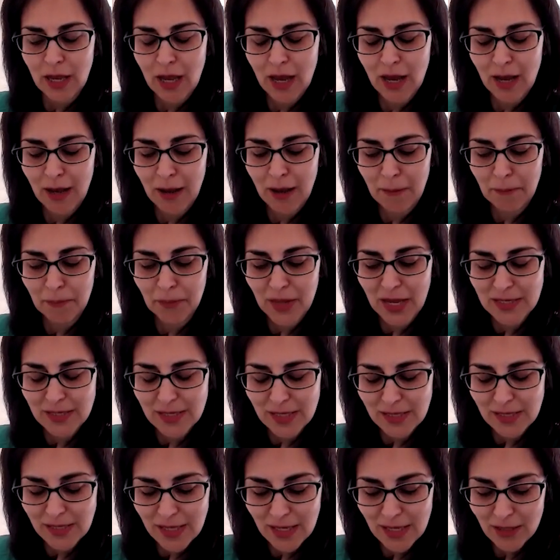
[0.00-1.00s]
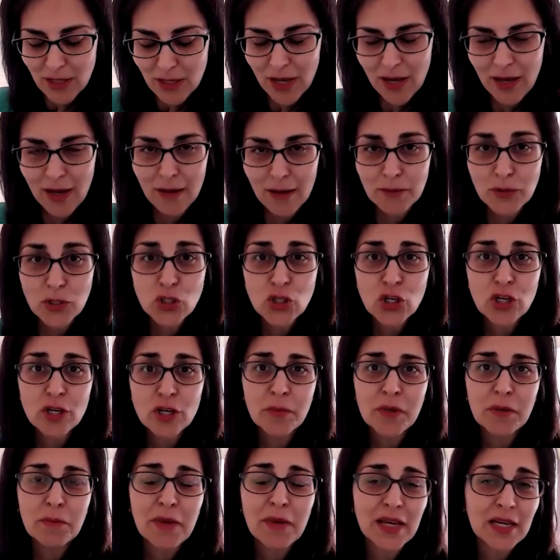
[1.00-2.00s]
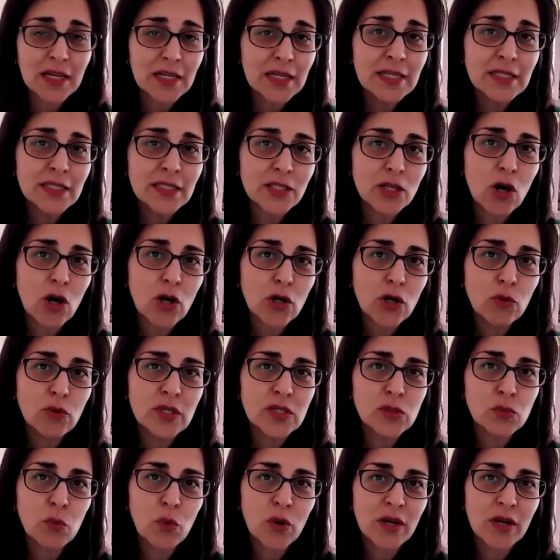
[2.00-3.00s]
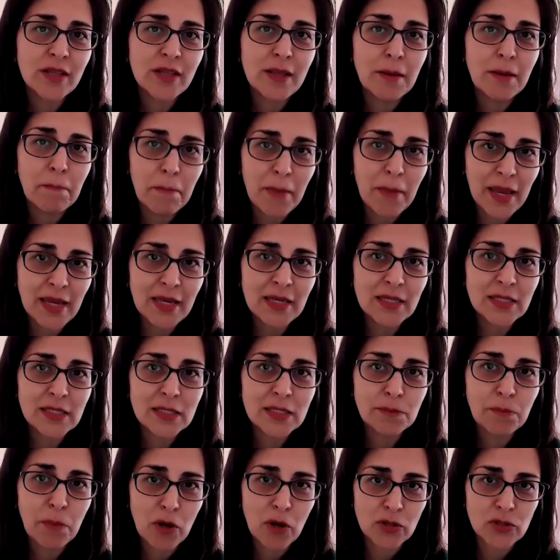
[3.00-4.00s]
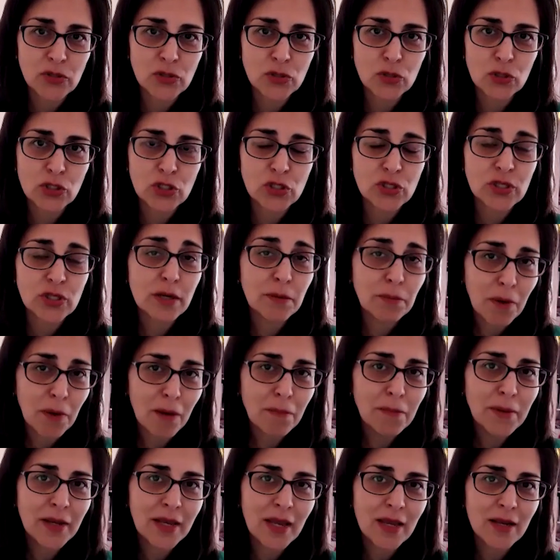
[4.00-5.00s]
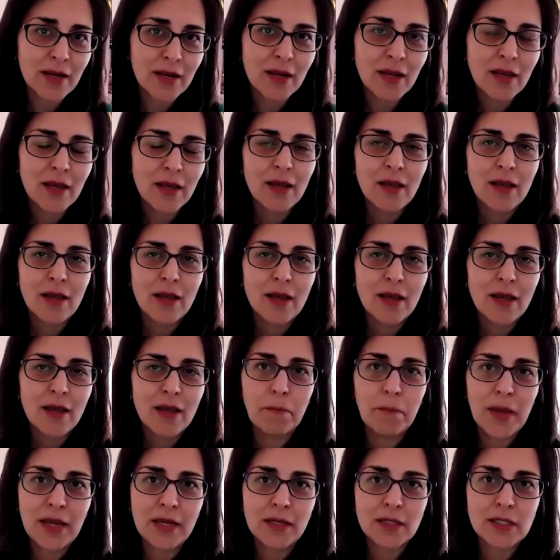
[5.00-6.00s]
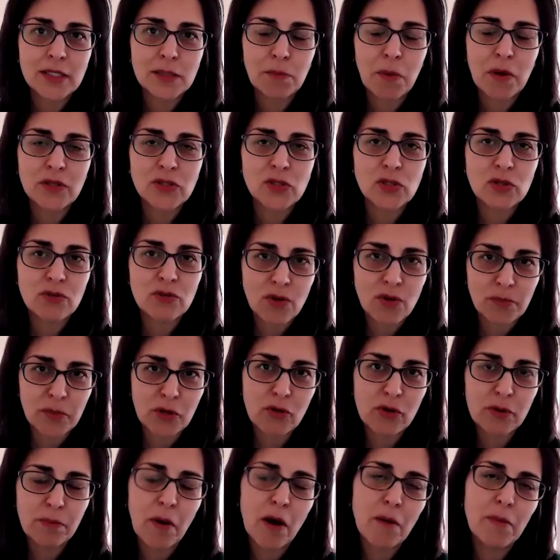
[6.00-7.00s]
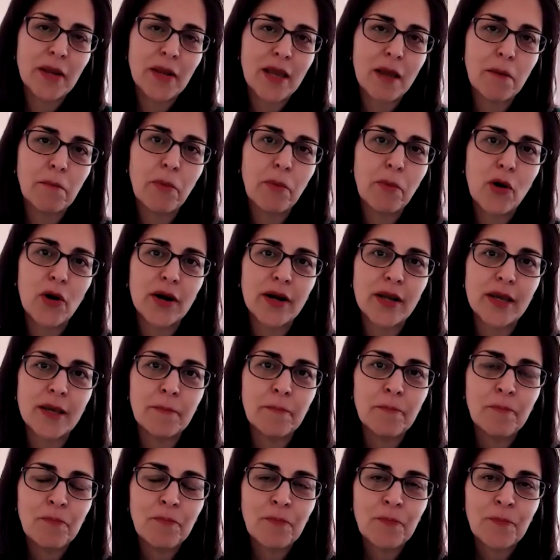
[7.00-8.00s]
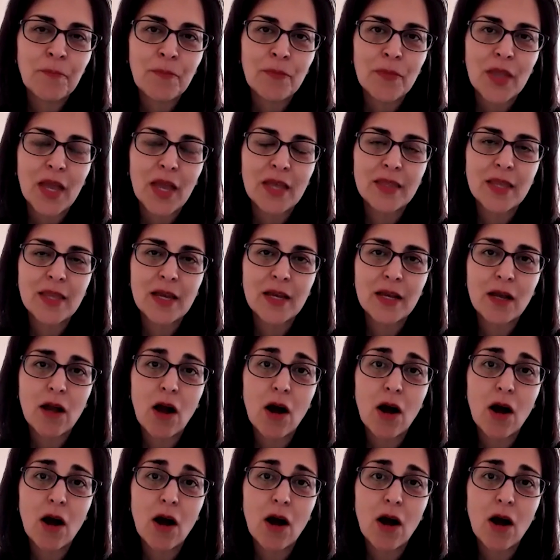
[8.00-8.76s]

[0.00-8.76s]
As I said, Chairman McClintock, who is one of the main sponsors, the Republican main sponsor from the Republican Party, and then